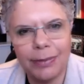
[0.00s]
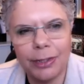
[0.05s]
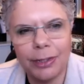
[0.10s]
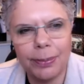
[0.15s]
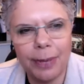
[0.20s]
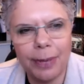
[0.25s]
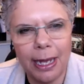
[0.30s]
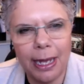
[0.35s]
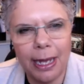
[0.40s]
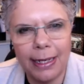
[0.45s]
they
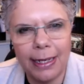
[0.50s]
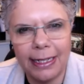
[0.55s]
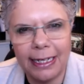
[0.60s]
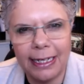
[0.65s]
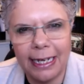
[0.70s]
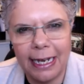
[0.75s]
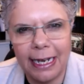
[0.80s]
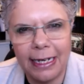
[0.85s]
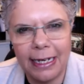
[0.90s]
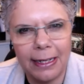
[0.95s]
came to the
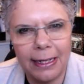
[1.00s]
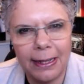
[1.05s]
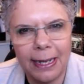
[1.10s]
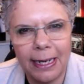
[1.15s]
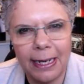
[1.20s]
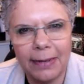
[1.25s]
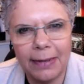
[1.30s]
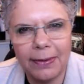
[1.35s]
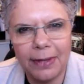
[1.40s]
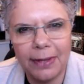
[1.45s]
party in the end
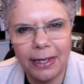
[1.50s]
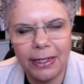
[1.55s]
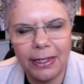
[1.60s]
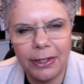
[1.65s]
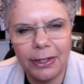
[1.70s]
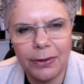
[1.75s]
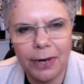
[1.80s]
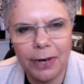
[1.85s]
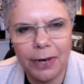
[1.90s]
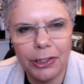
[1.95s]
and they
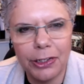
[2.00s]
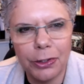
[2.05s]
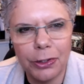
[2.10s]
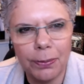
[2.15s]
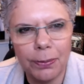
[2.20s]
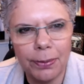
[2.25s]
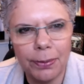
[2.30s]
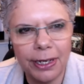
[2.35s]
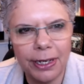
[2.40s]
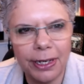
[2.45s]
did a great
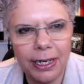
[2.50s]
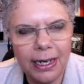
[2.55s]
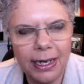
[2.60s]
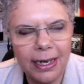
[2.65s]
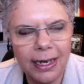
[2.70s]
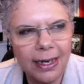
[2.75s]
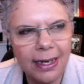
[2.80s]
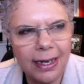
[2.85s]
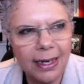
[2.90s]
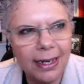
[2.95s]
job. But
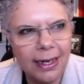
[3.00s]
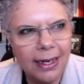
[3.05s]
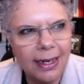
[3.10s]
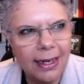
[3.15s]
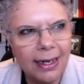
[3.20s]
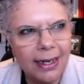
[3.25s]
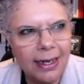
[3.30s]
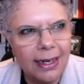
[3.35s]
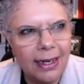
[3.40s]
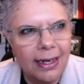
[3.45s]

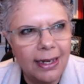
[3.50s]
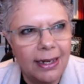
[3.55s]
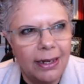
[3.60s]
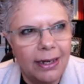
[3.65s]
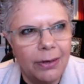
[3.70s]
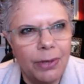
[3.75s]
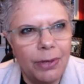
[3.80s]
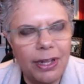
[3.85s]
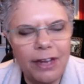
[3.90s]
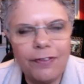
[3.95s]

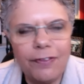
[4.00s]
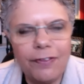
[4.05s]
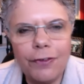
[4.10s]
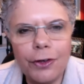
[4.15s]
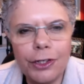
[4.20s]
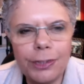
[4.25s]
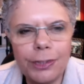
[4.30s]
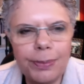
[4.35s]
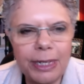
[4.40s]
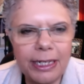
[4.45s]
when they
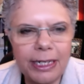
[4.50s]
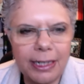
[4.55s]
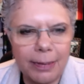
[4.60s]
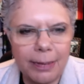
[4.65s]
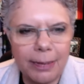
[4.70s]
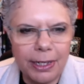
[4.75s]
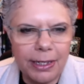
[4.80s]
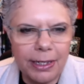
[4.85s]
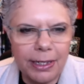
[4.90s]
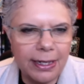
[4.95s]
first
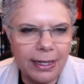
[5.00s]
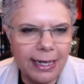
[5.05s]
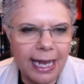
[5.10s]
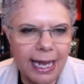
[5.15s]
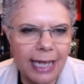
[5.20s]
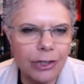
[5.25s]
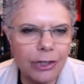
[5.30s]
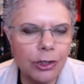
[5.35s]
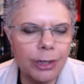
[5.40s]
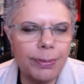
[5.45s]

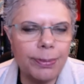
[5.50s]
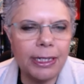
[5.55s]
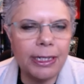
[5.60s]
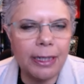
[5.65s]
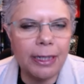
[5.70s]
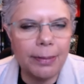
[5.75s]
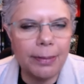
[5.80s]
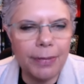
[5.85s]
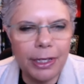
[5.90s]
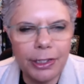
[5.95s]
casually picked
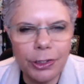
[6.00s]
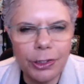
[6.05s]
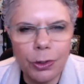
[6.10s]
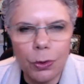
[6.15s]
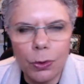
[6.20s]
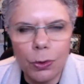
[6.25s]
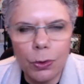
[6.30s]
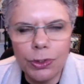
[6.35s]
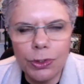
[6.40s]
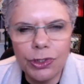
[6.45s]
up their
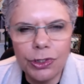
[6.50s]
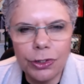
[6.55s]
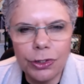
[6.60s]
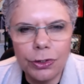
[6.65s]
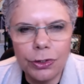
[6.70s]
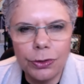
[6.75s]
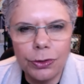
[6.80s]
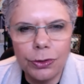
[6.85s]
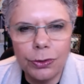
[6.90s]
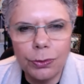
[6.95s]
scores to
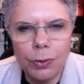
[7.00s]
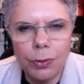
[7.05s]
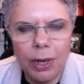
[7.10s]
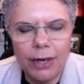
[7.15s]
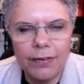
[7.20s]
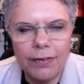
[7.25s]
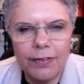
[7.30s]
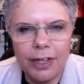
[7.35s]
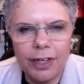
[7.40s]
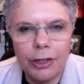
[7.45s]
do one
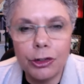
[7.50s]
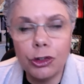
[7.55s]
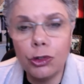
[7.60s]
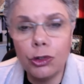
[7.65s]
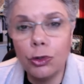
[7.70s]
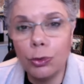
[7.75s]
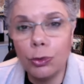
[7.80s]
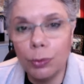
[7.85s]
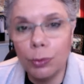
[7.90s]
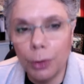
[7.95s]
of their
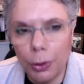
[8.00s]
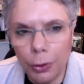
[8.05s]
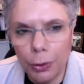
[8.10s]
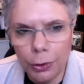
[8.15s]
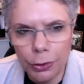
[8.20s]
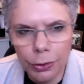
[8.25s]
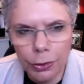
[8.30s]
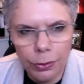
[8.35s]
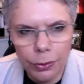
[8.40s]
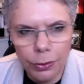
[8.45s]
two
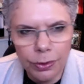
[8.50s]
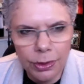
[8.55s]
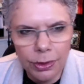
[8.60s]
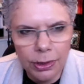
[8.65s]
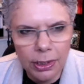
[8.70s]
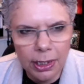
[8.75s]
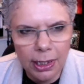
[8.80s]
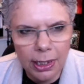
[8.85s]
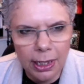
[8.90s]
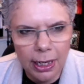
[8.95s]
rehearsals
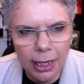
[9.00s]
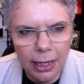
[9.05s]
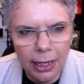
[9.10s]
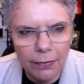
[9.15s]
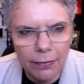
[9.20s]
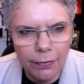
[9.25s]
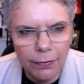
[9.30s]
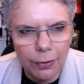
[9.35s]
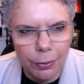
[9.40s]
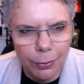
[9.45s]
ahead of